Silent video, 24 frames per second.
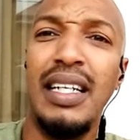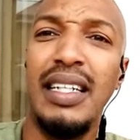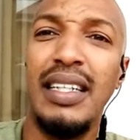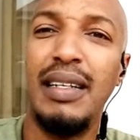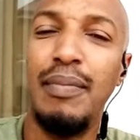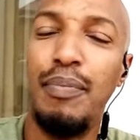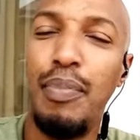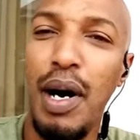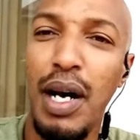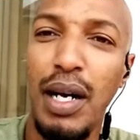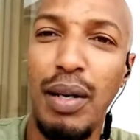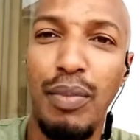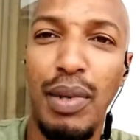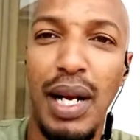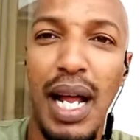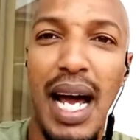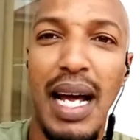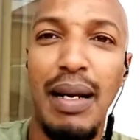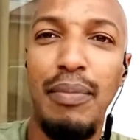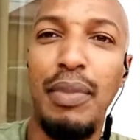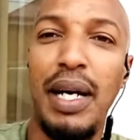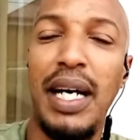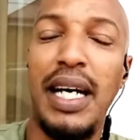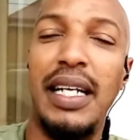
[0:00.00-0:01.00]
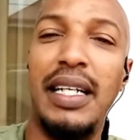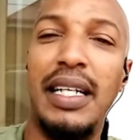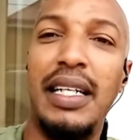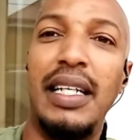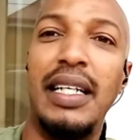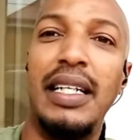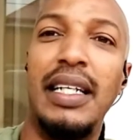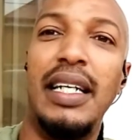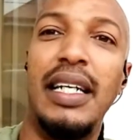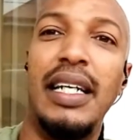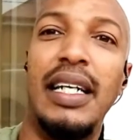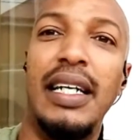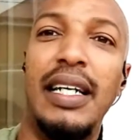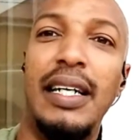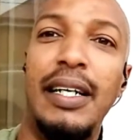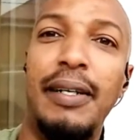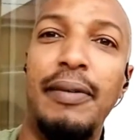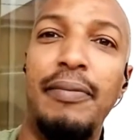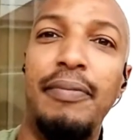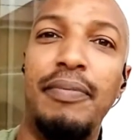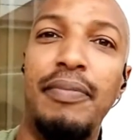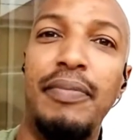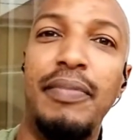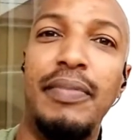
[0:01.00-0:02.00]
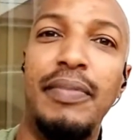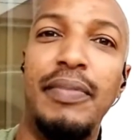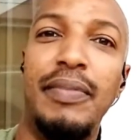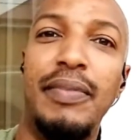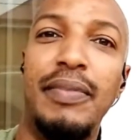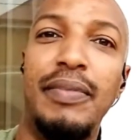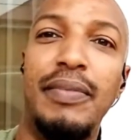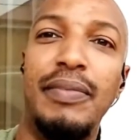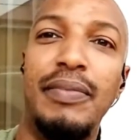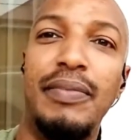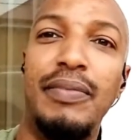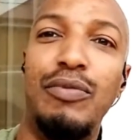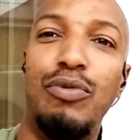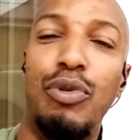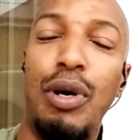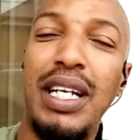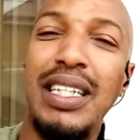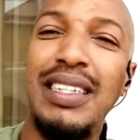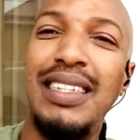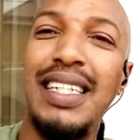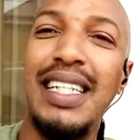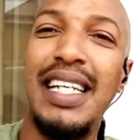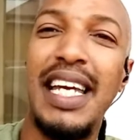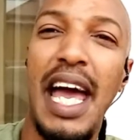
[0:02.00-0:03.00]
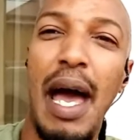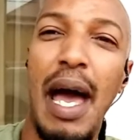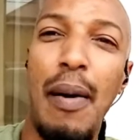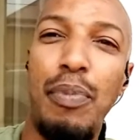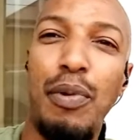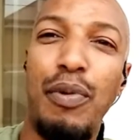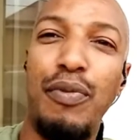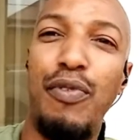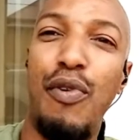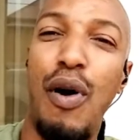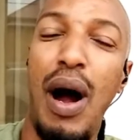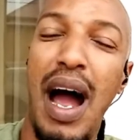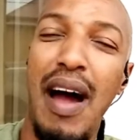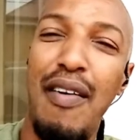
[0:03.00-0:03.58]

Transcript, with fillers: the bottom line, man, um, raising capital for